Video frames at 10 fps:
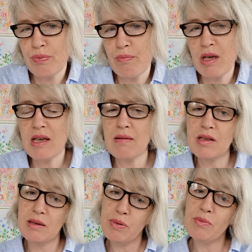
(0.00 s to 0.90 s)

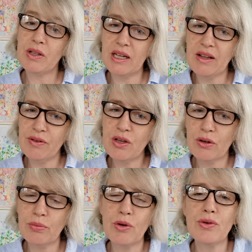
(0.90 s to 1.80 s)
meeting people that live in your
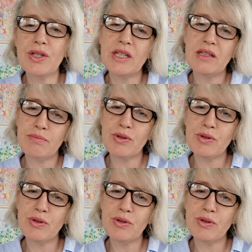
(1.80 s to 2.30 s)
community